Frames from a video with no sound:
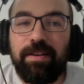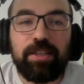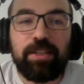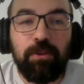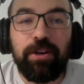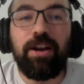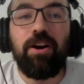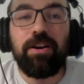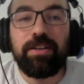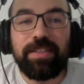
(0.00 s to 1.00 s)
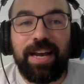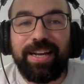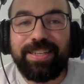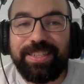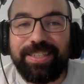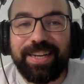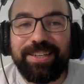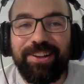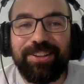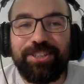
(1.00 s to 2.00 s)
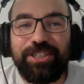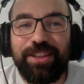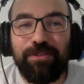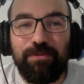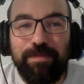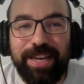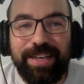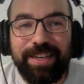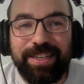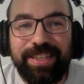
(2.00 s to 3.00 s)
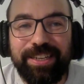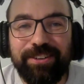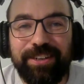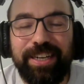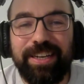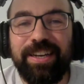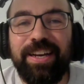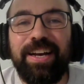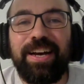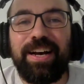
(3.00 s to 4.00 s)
exploring art, science, and technology through making and tinkering,